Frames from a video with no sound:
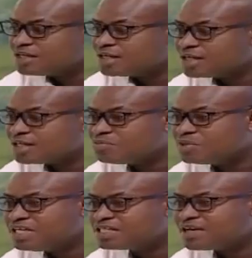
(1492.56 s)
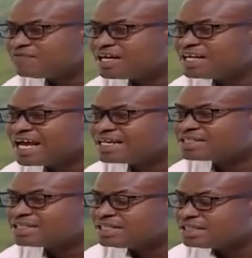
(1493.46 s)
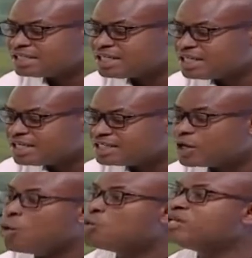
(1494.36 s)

The police have done excellently the only